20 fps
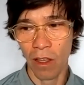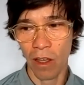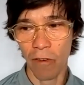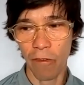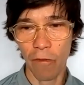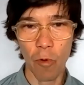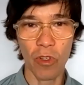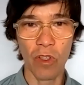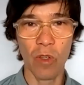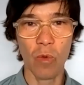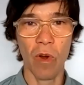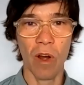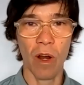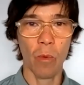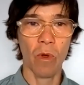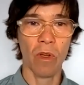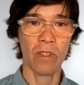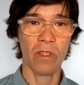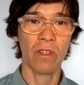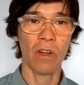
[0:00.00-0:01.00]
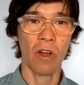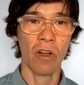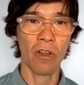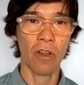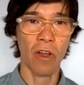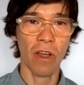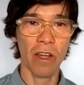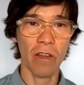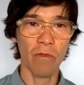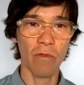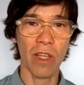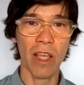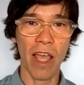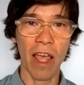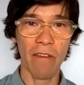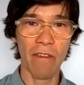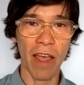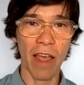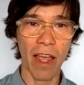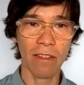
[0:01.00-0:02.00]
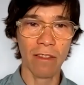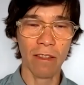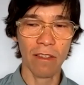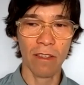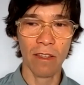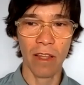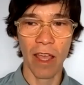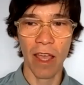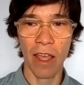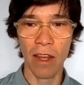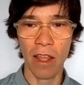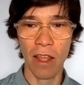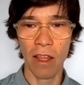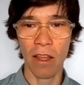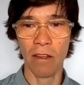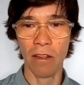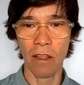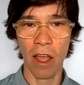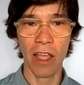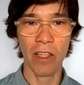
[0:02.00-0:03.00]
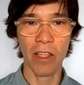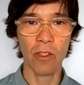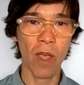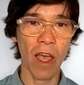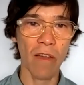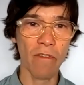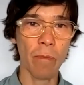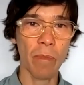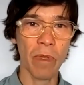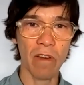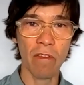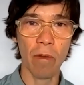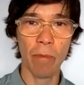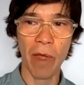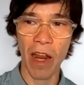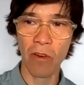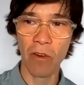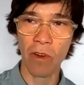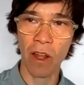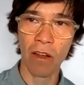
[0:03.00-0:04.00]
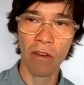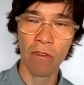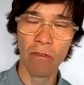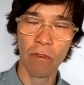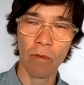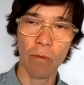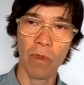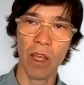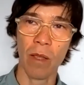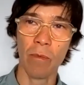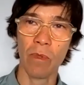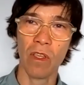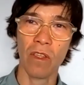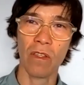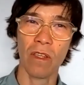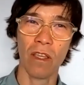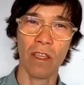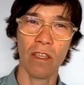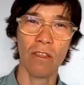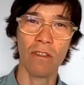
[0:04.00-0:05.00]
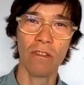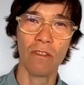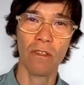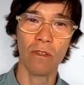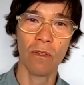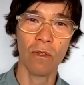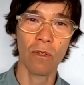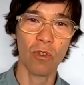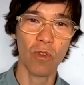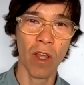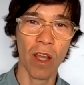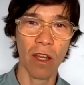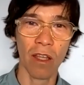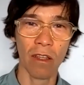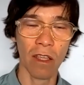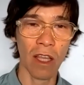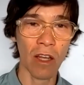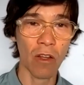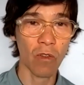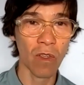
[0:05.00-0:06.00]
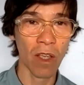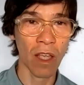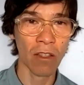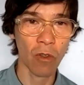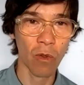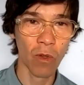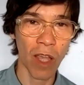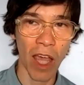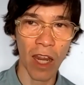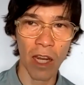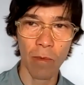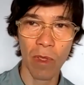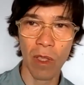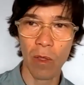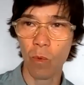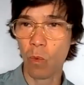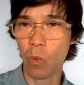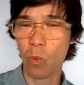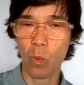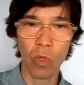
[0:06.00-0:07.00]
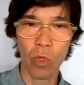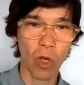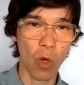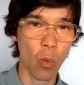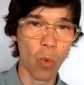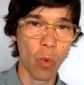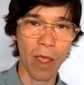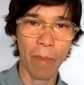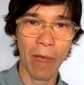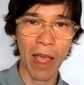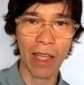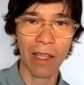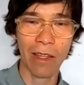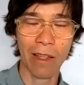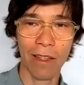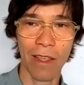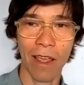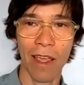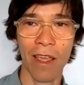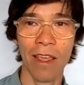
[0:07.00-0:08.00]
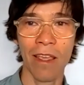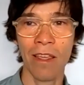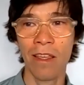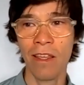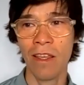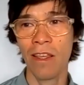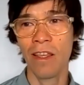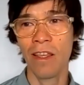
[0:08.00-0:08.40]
Unfortunately, where I was in Hong Kong, I didn't really have access to that. And I do have a bit of a background from that because I used to train at the Inosanto Academy, you know, way back in the day.